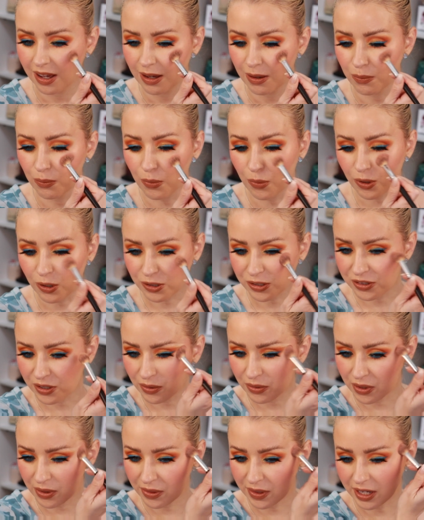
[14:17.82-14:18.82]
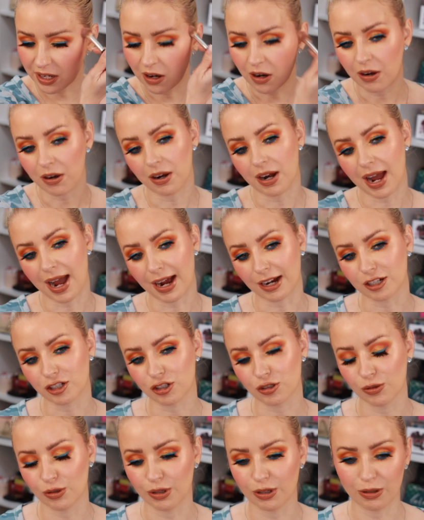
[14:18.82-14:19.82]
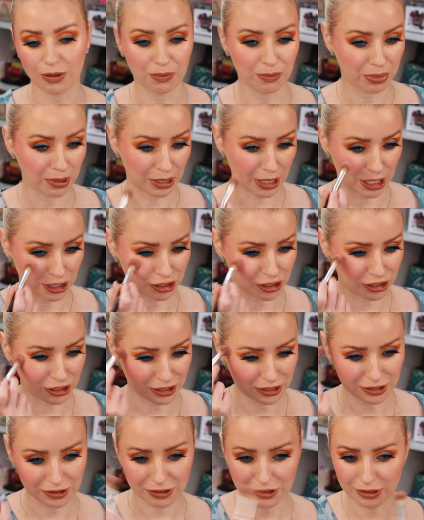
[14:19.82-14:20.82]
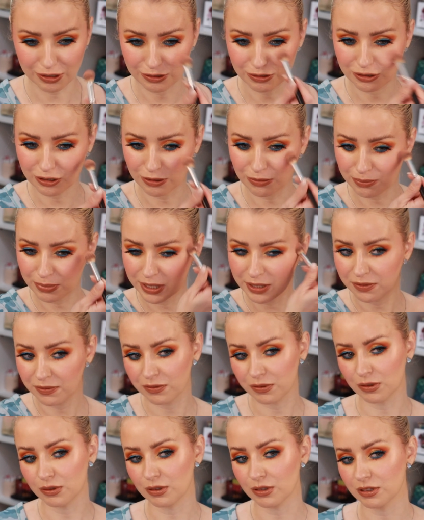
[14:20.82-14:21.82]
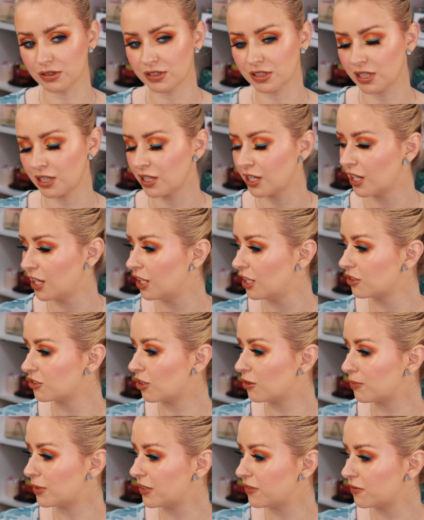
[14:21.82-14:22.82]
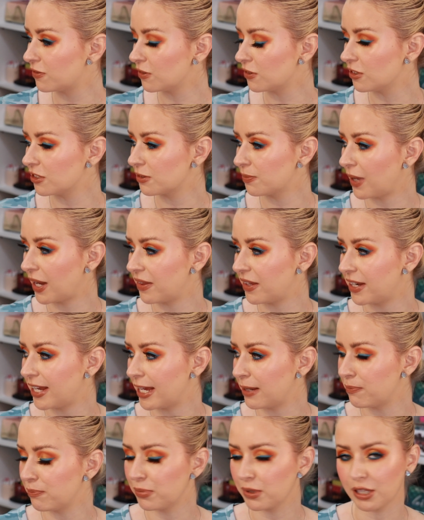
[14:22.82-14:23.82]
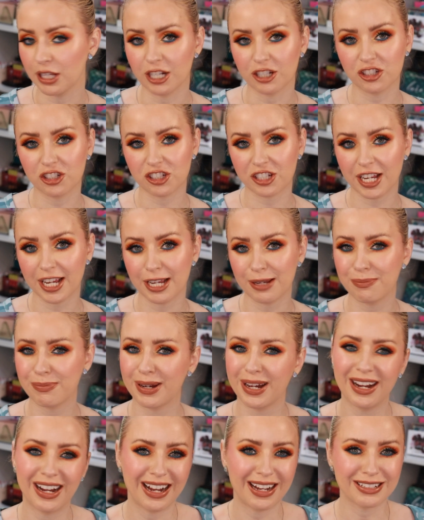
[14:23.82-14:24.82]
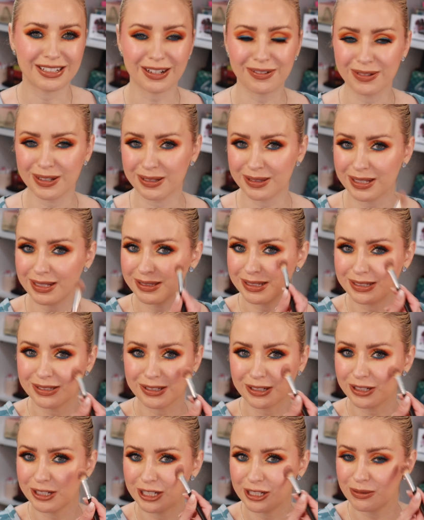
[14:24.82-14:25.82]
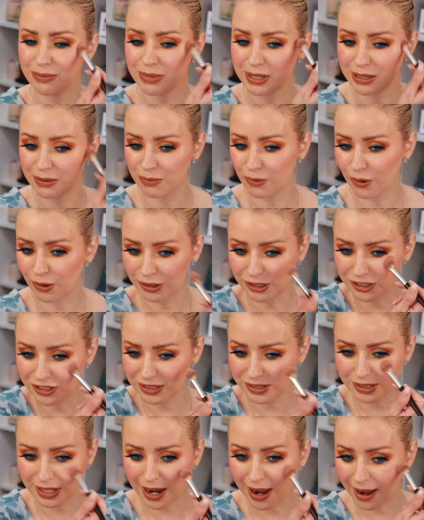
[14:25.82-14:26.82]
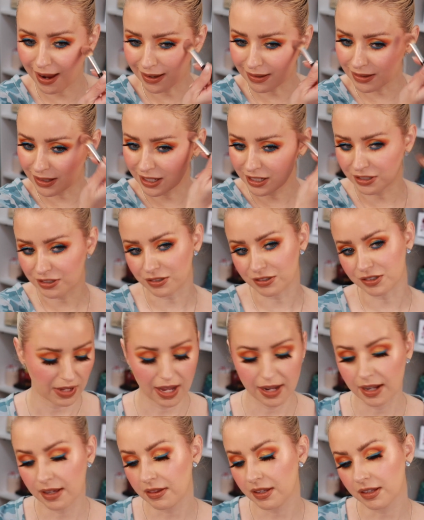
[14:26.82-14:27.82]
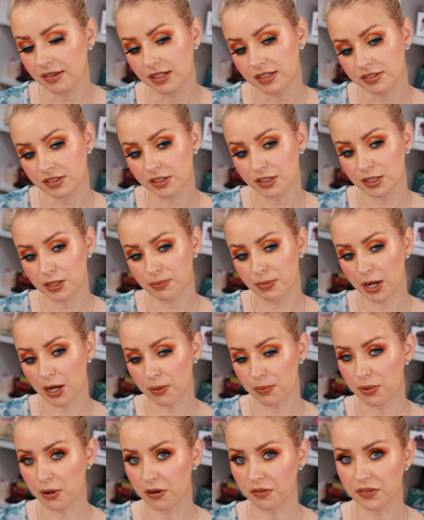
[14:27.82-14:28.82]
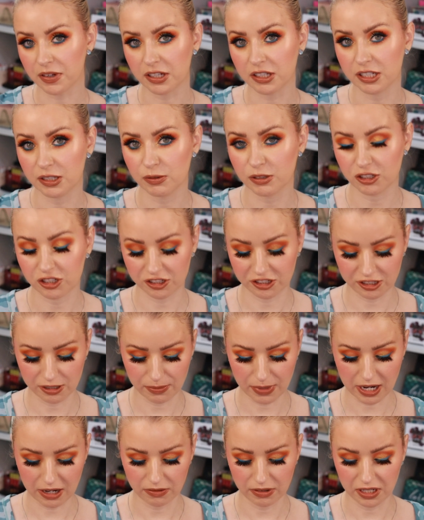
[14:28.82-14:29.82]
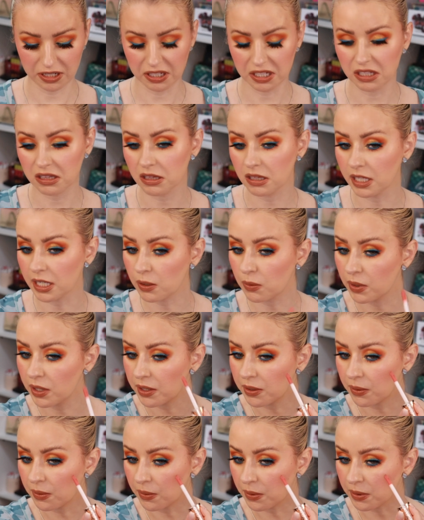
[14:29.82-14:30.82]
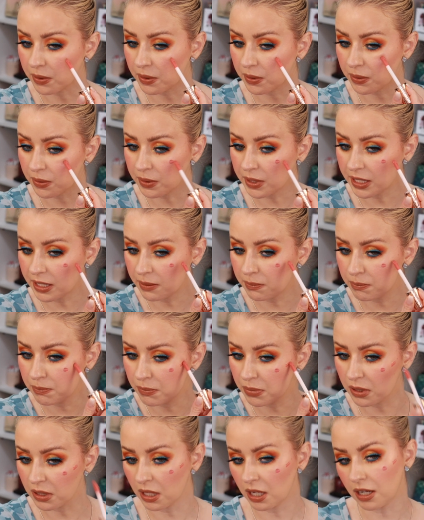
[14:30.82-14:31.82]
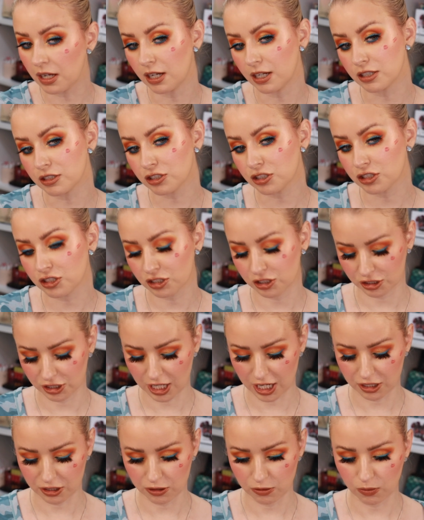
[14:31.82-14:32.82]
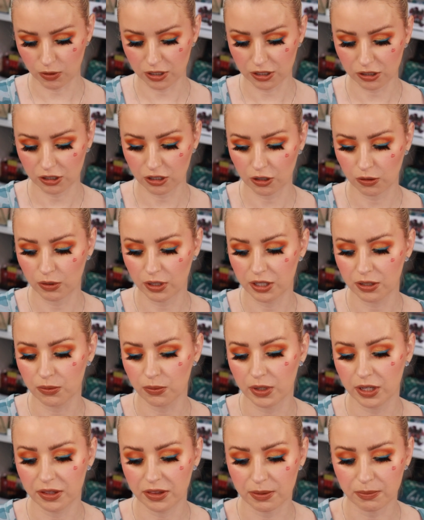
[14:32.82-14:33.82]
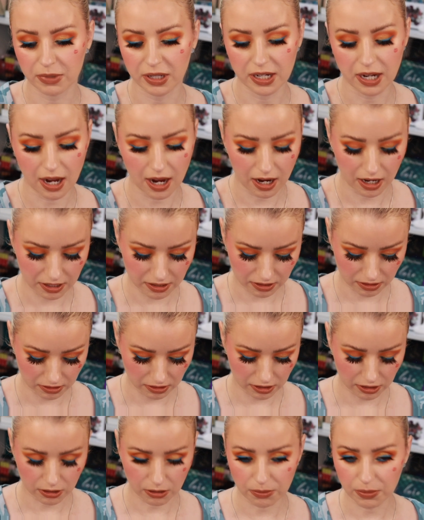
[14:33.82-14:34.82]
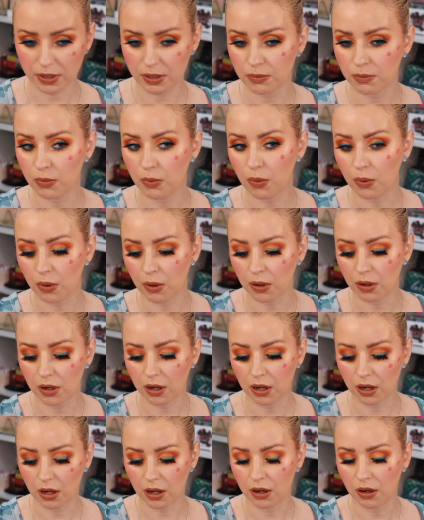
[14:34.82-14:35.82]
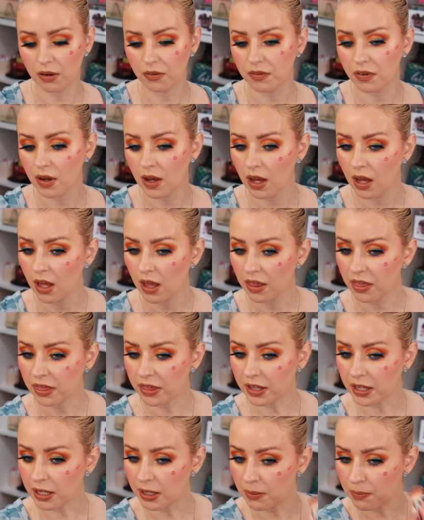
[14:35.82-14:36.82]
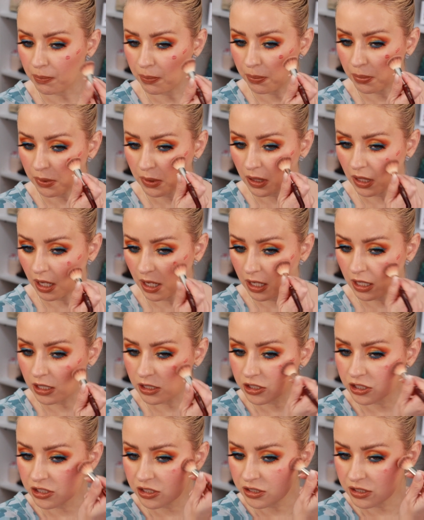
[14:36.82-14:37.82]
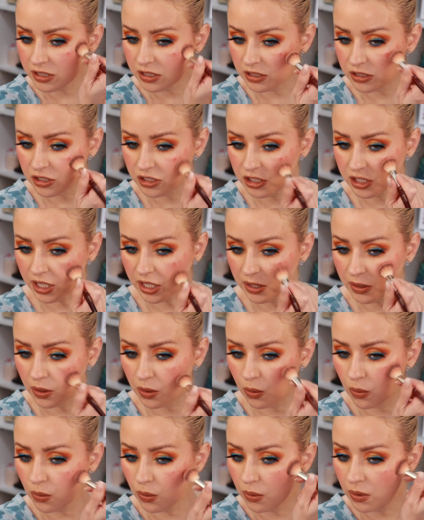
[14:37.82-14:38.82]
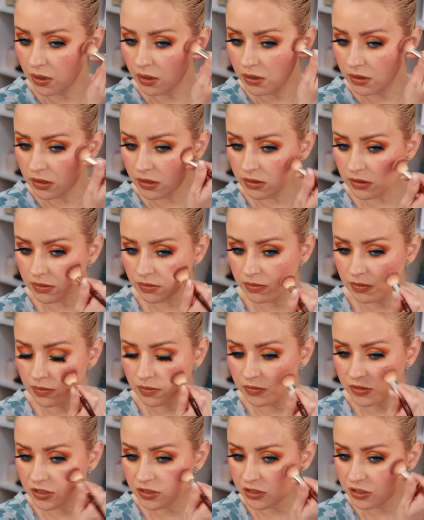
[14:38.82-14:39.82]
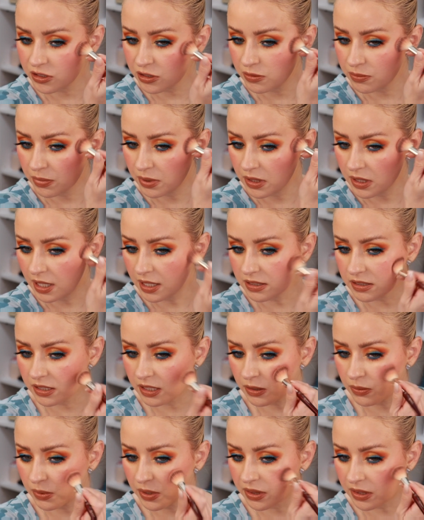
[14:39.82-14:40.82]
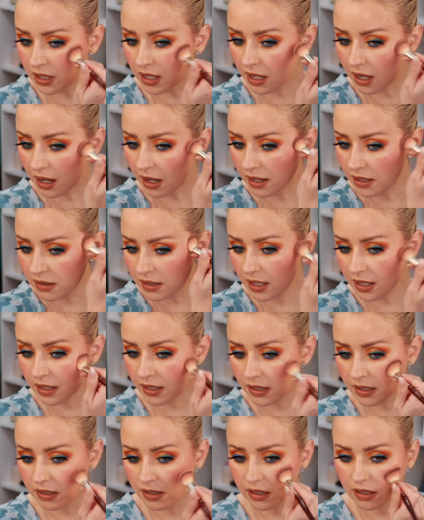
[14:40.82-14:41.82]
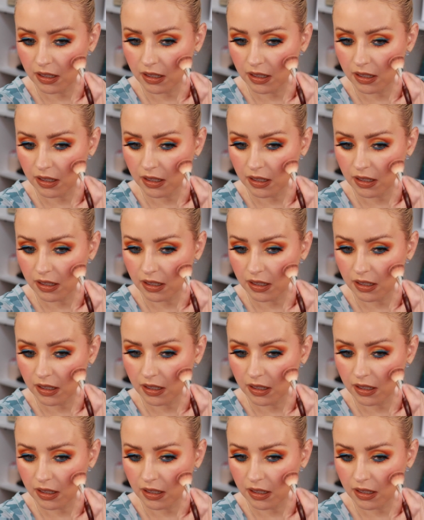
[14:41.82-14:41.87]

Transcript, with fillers: more so than they are actual blushes. So don't be fooled. Don't be fooled by the name blush tape. I definitely think these are going to be more just highlighters. And I think these are going to pair perfectly with just about any liquid or cream blush that you want to go in with. I'm going to add a little bit more of the blush in shade Coral just to blend it with the highlight.